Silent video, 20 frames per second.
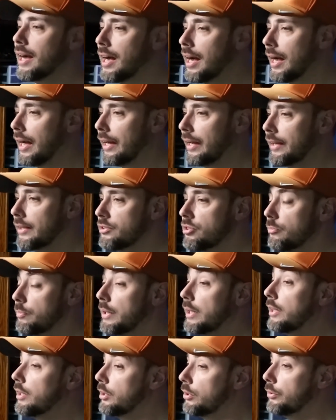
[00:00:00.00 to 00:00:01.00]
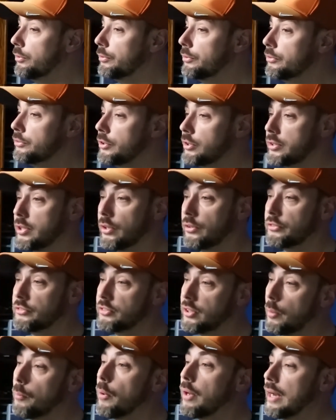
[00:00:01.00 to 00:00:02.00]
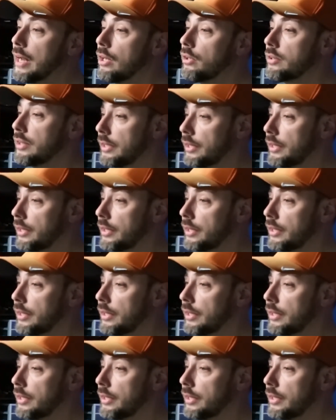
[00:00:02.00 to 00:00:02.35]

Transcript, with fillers: I to be used to tell someone out